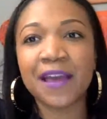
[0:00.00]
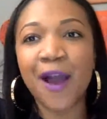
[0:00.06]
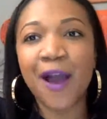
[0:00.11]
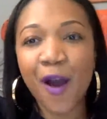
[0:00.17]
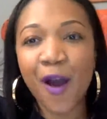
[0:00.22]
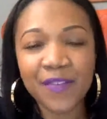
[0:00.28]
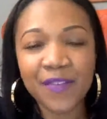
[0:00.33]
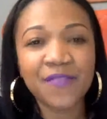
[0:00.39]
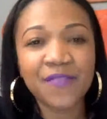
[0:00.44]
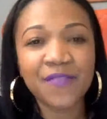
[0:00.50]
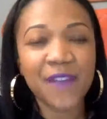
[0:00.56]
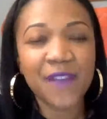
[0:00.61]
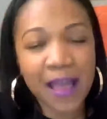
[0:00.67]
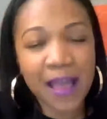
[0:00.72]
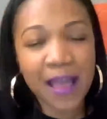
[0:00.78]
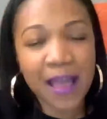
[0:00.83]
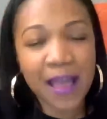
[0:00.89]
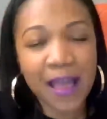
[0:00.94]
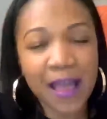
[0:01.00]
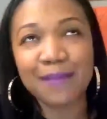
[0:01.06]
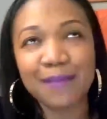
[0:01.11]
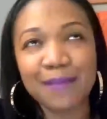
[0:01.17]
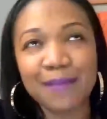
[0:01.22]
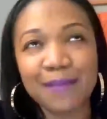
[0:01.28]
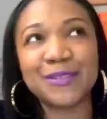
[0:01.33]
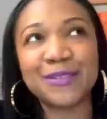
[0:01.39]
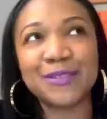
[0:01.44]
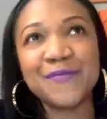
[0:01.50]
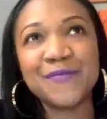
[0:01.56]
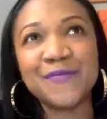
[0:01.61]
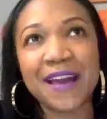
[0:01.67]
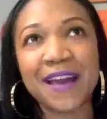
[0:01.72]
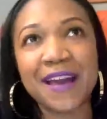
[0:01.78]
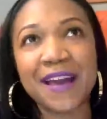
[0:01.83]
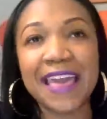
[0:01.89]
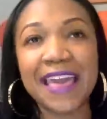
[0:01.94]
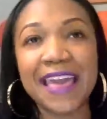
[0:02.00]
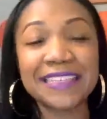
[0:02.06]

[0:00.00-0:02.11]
oftentimes I do find that